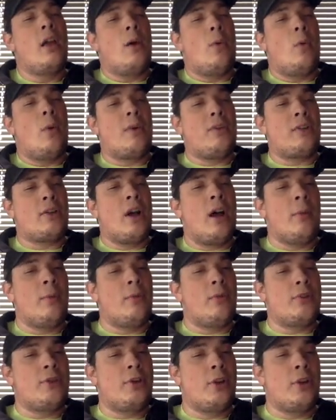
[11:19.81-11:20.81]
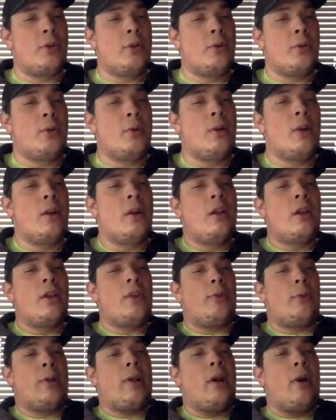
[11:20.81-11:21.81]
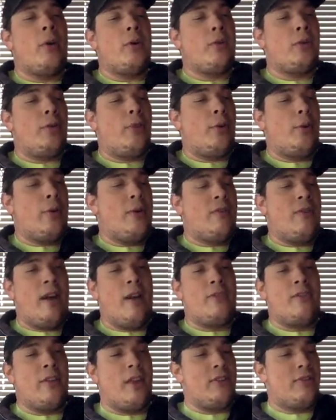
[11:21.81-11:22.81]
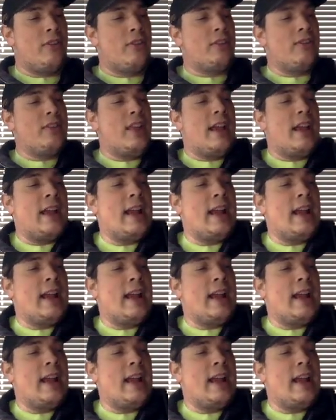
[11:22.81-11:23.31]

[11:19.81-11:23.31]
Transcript: which comes to $3.35 a stick.